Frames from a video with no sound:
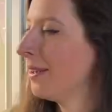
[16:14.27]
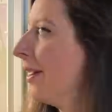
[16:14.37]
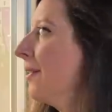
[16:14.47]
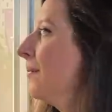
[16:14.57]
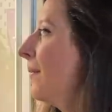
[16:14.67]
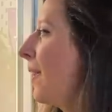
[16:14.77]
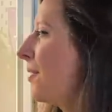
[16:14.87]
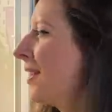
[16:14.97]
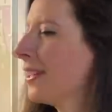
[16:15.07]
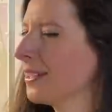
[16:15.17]
I
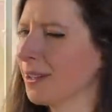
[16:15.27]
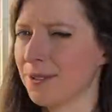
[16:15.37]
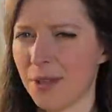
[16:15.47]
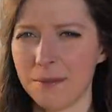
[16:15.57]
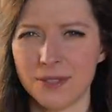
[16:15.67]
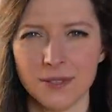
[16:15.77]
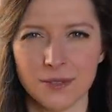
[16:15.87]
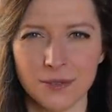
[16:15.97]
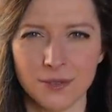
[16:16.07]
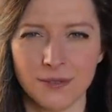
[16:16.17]
think it goes up to
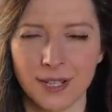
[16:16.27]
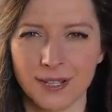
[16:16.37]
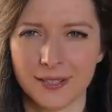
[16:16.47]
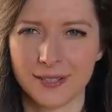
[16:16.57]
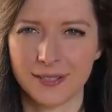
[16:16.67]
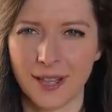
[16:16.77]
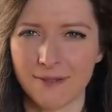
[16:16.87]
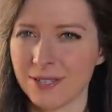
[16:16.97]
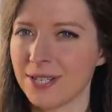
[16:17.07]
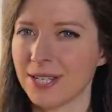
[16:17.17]
sort of like a
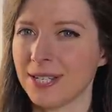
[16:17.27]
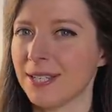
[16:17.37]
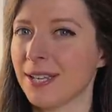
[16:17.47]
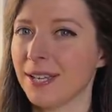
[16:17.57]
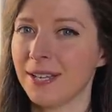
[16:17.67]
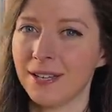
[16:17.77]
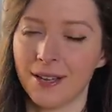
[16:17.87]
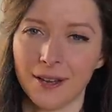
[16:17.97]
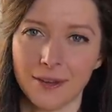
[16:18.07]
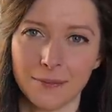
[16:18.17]
70%
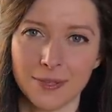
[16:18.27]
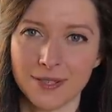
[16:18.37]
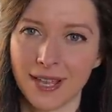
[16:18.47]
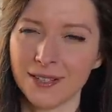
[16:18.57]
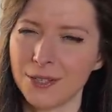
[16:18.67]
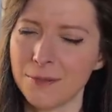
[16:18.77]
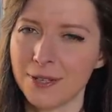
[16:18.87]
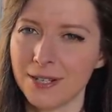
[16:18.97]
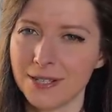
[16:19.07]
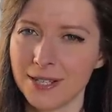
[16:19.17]

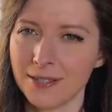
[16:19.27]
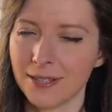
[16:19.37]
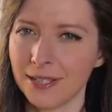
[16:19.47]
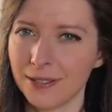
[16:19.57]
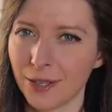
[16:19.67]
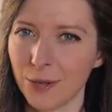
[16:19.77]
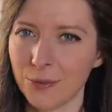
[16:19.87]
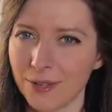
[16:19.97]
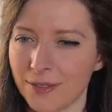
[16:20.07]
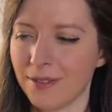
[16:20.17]
humidity that they can cope
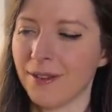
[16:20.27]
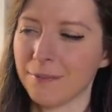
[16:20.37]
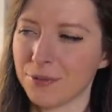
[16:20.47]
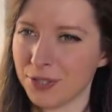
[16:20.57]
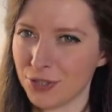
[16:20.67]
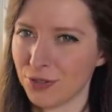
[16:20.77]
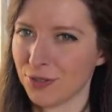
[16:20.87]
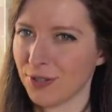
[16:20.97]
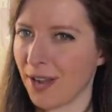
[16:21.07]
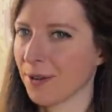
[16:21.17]
with. I'm pretty
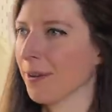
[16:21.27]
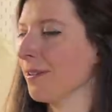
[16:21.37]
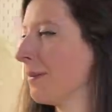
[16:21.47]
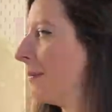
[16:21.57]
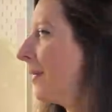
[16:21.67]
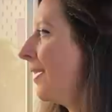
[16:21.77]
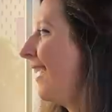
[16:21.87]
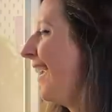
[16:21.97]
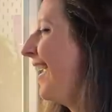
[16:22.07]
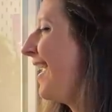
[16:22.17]
sure, can't quite remember.
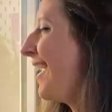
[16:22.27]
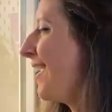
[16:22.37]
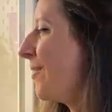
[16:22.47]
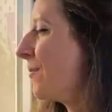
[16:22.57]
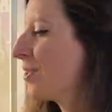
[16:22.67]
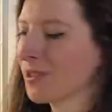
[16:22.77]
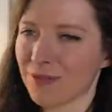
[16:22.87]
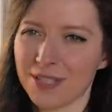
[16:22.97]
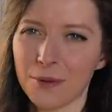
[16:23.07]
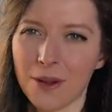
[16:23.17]
Which is
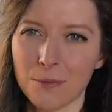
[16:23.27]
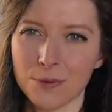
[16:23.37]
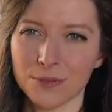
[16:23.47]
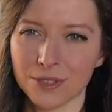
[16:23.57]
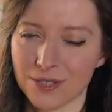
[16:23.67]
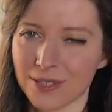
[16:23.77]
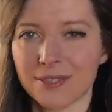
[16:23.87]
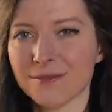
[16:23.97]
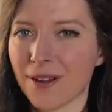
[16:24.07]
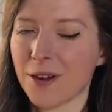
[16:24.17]
obviously quite important because this
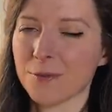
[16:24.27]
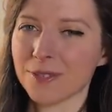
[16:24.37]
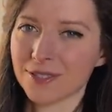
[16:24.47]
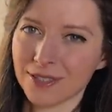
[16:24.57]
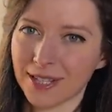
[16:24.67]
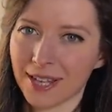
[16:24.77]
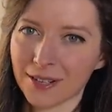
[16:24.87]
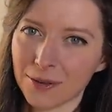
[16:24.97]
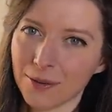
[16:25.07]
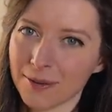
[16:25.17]
environment is going to get
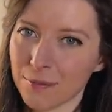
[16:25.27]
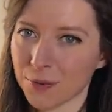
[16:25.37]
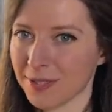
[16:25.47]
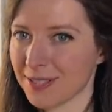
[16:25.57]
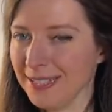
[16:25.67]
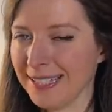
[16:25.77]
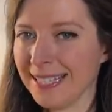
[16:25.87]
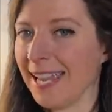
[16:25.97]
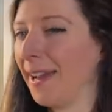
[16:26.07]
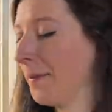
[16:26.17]
quite moist in
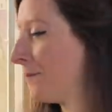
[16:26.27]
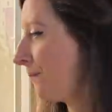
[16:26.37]
the air.